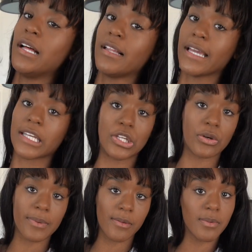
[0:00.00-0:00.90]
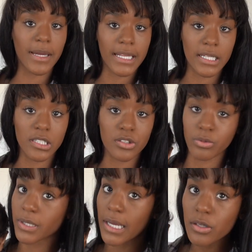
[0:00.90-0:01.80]
Like, your baby might eat
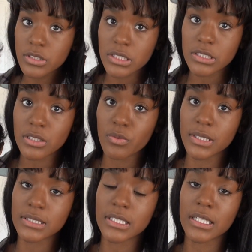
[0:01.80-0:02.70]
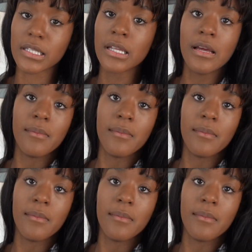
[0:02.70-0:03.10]
3 ounces in one sitting.